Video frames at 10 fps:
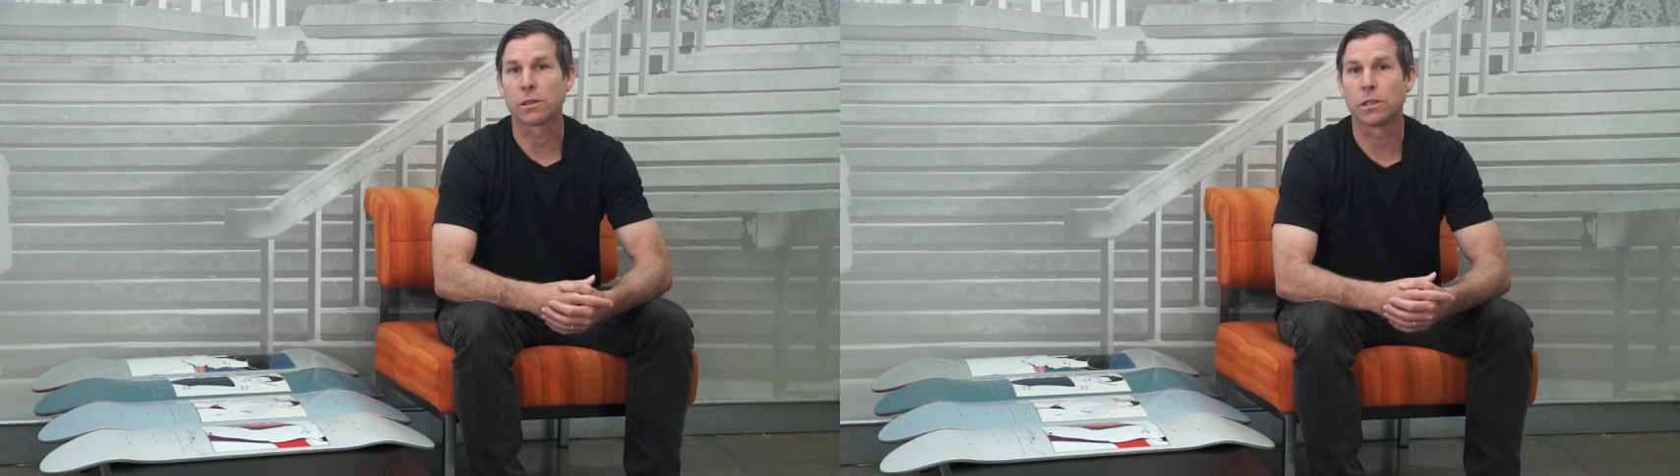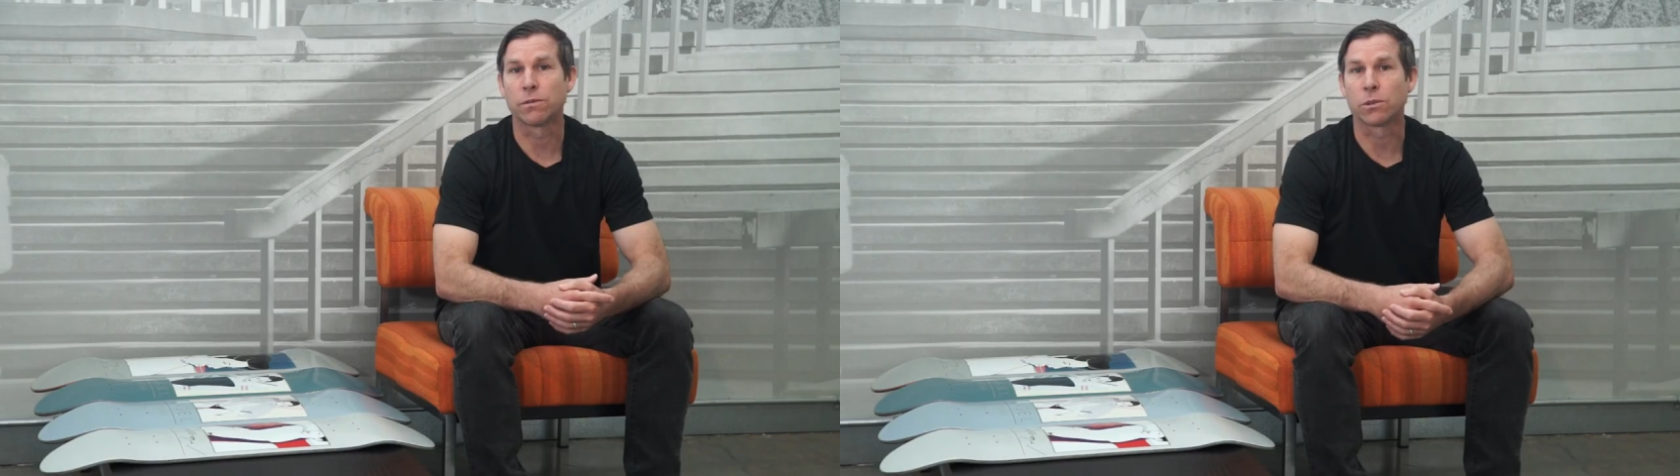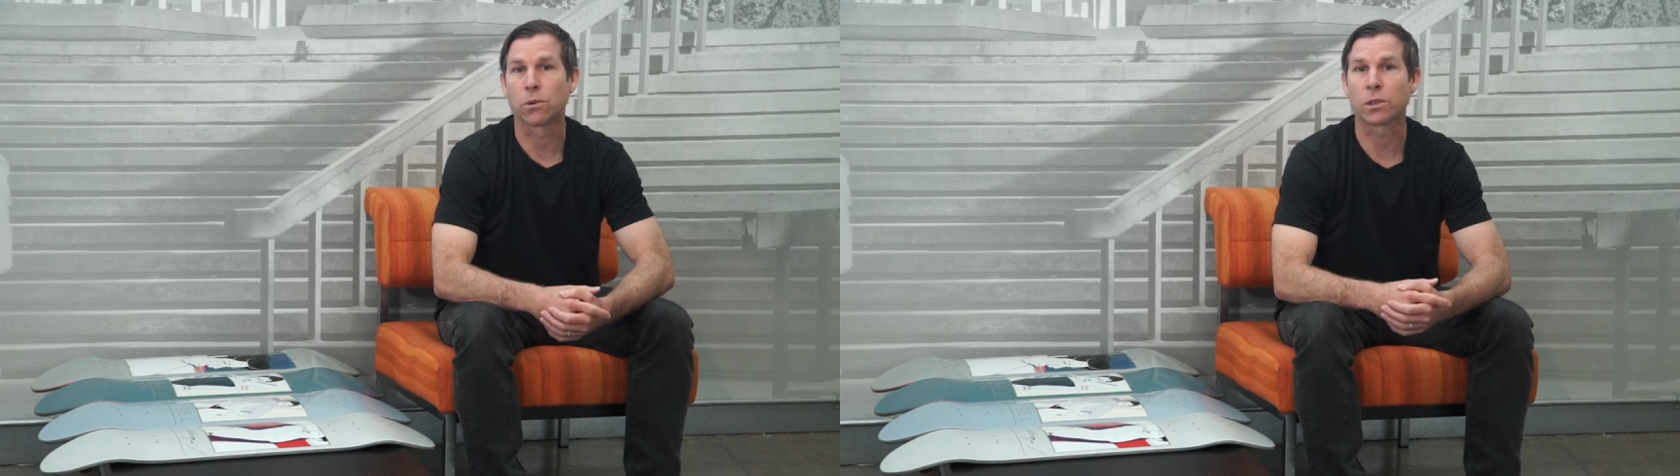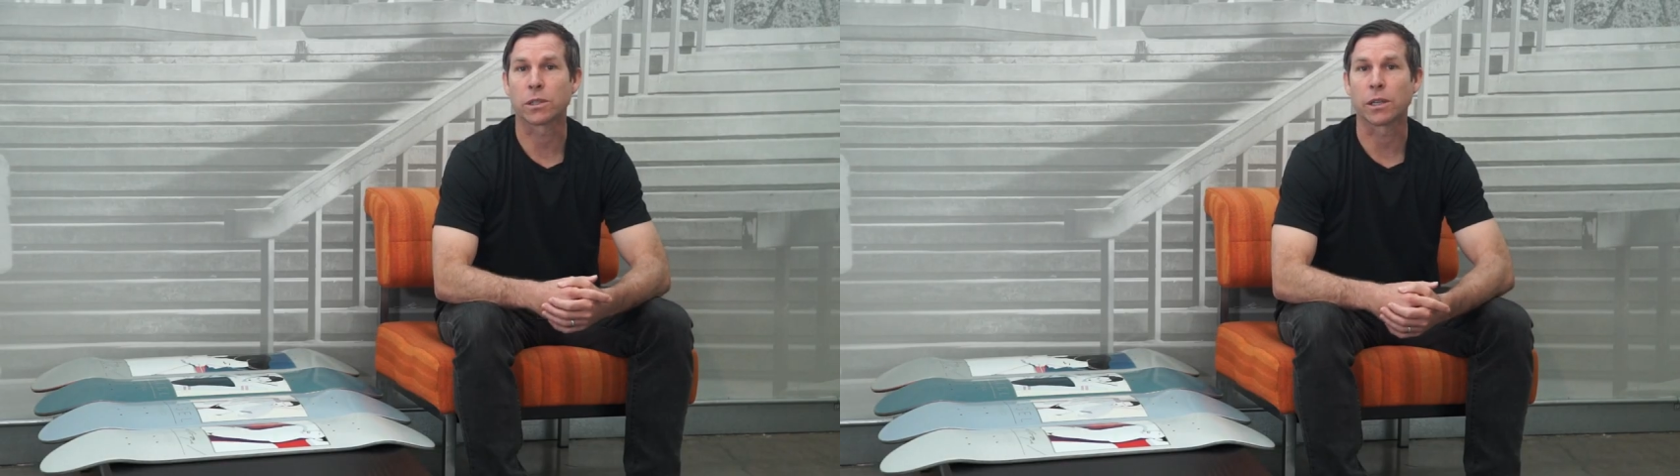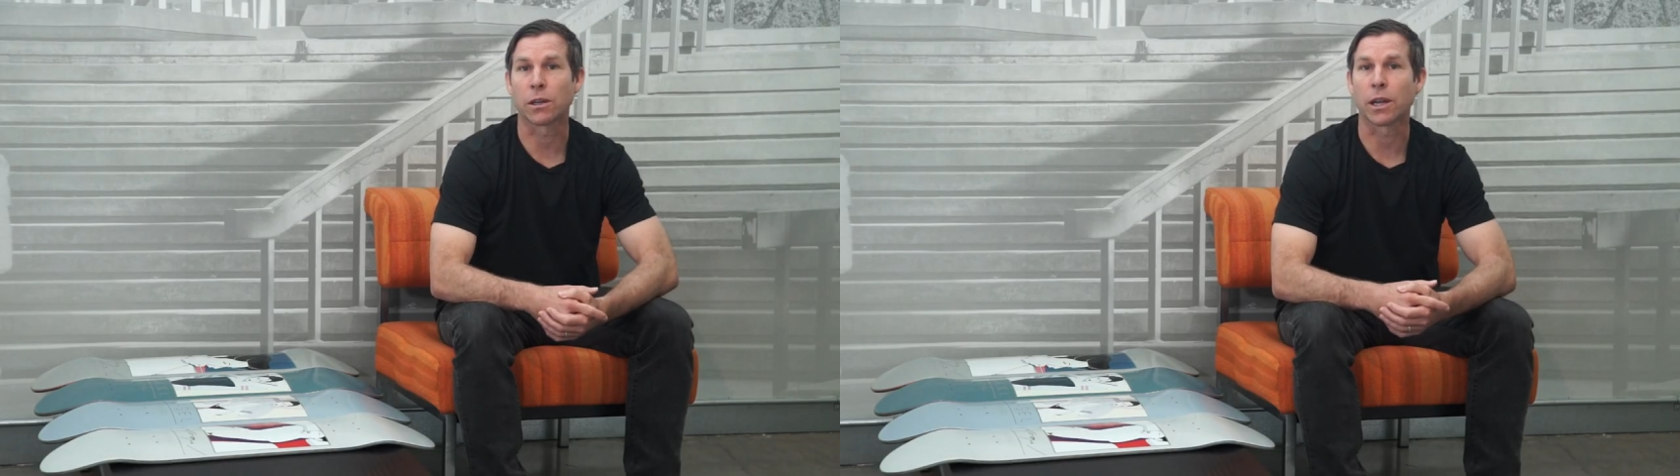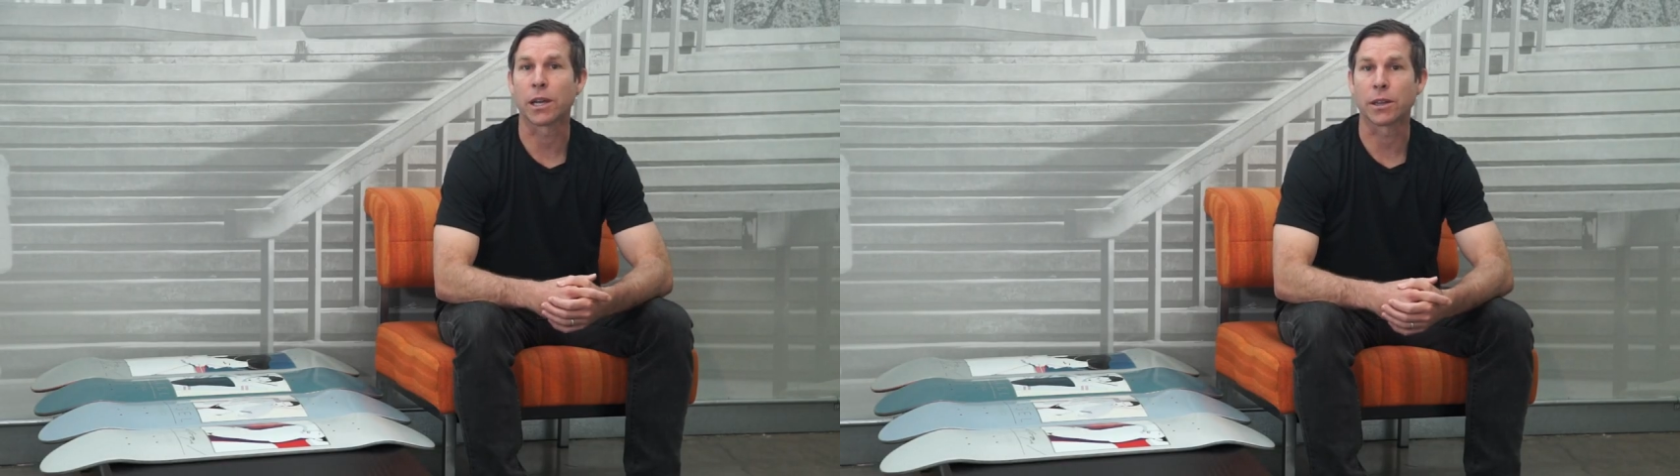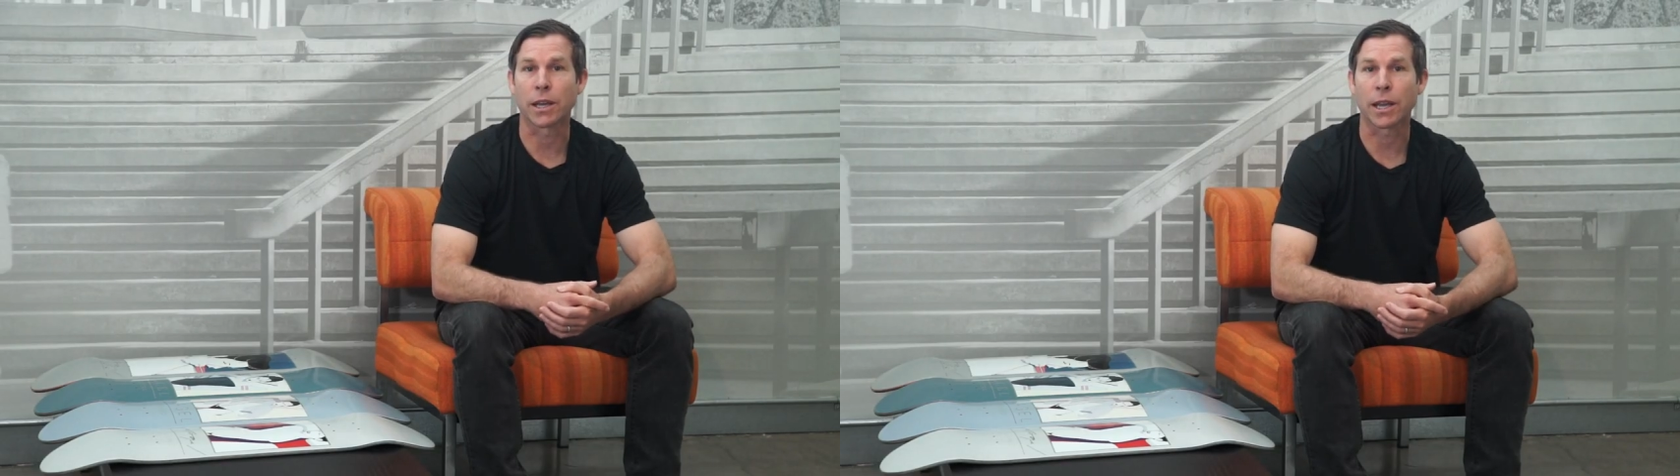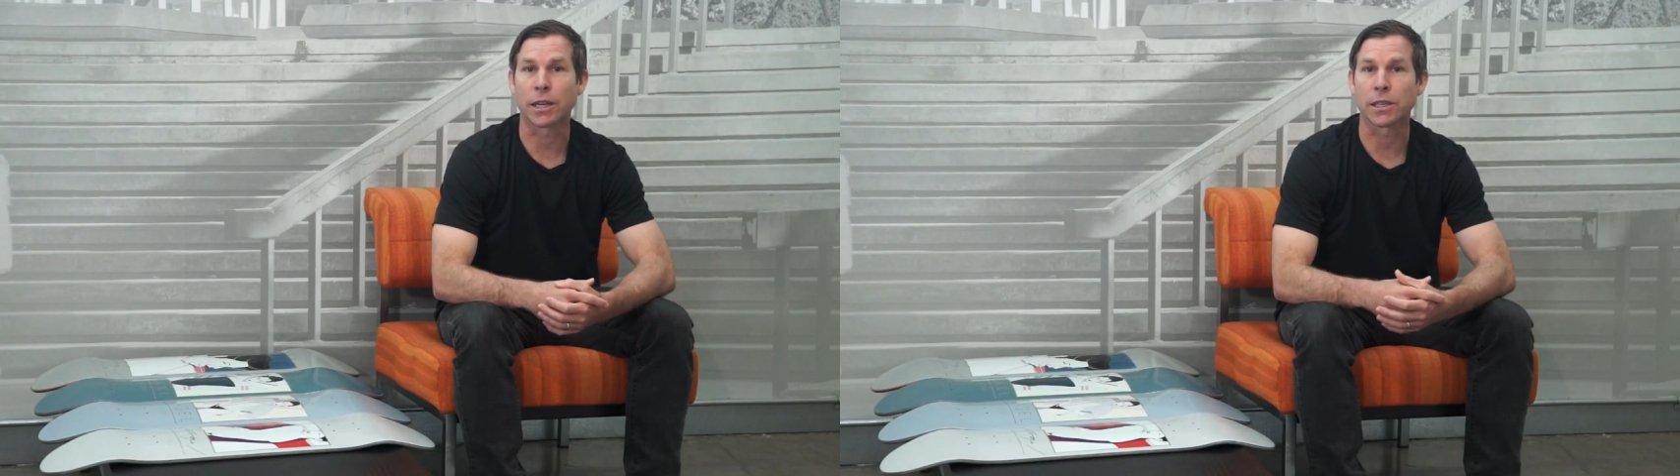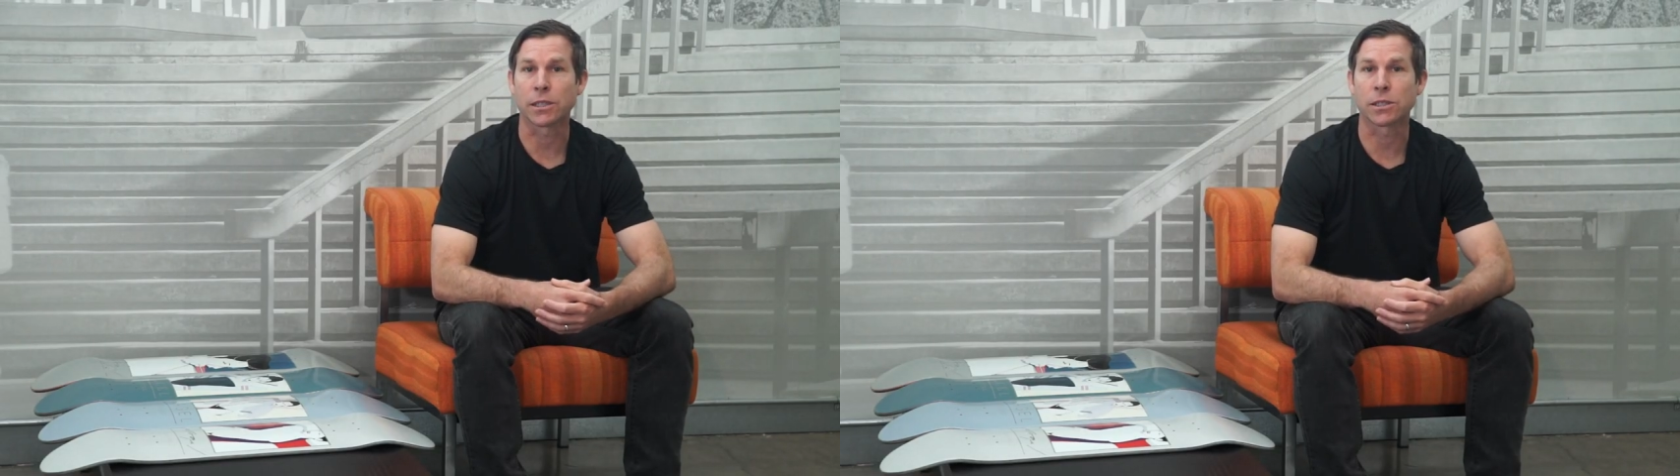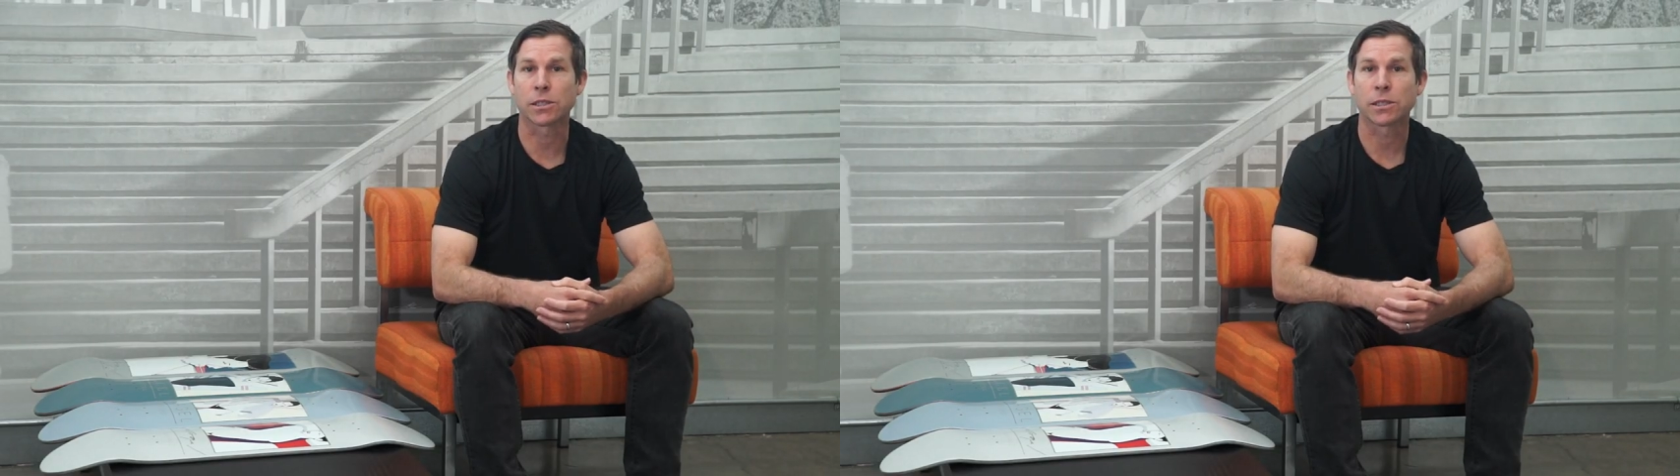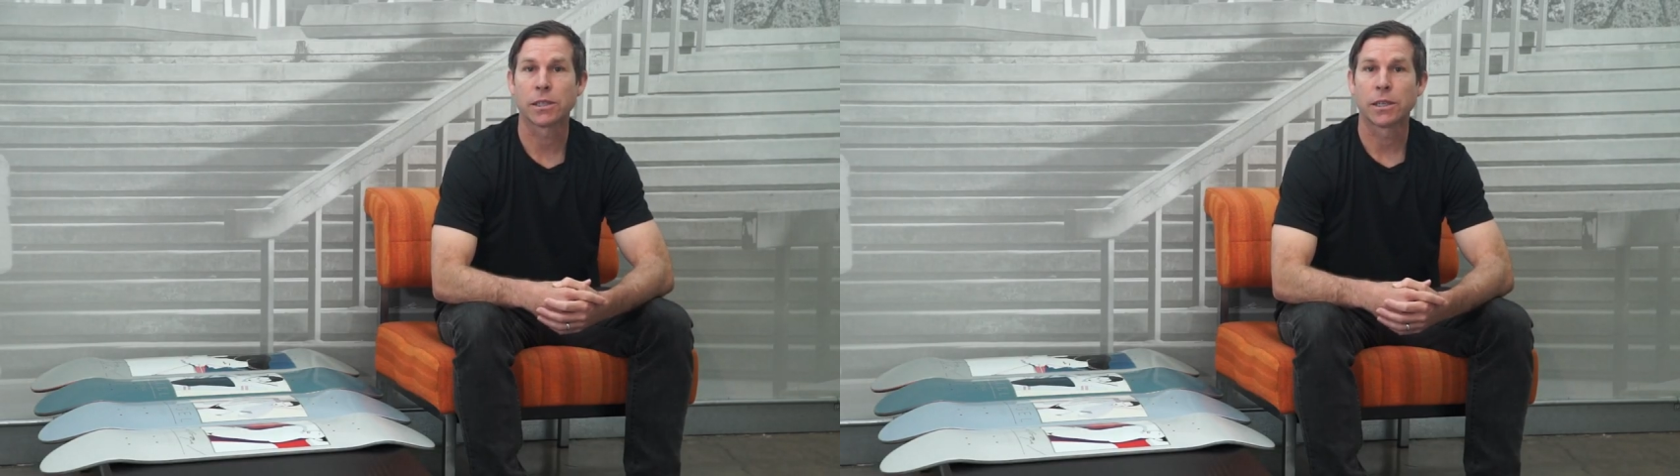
lived and worked in LA in the 80s,